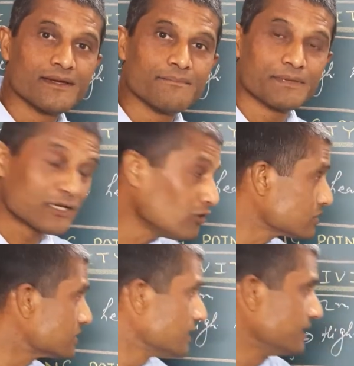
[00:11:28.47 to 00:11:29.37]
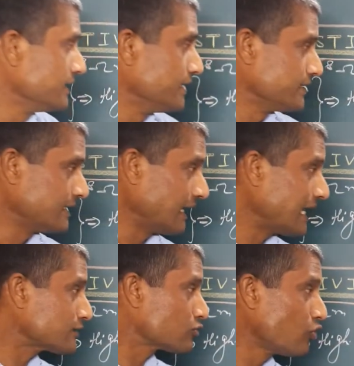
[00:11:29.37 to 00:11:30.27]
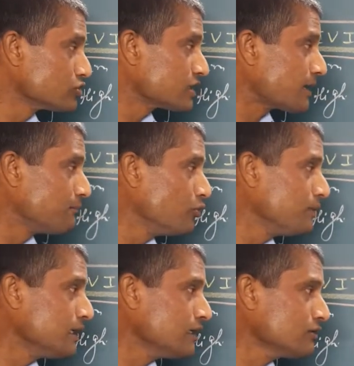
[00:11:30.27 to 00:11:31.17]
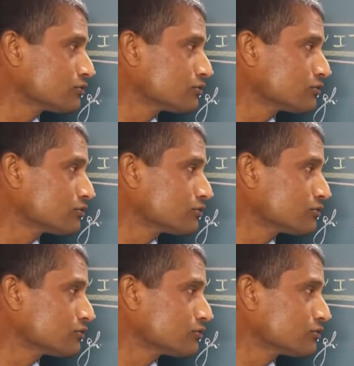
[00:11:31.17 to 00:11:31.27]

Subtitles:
because the electrons are moving